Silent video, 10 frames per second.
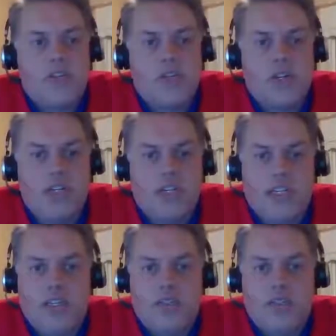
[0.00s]
So starting
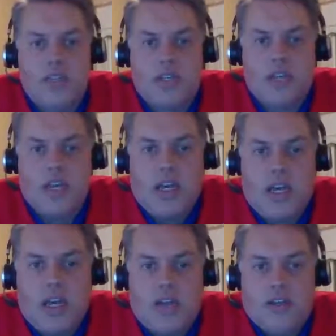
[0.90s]
in the East,
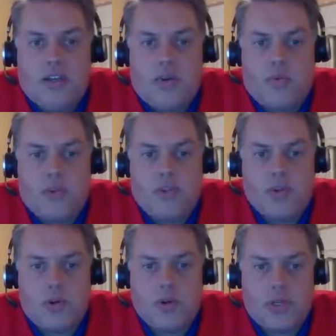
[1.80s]
she went
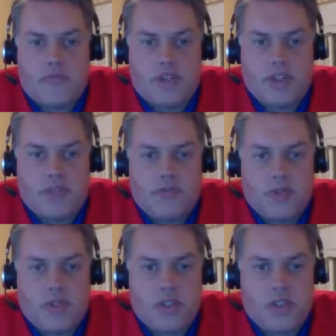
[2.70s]
with Georgia finishing
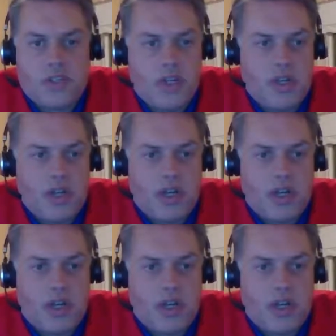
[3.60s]
first,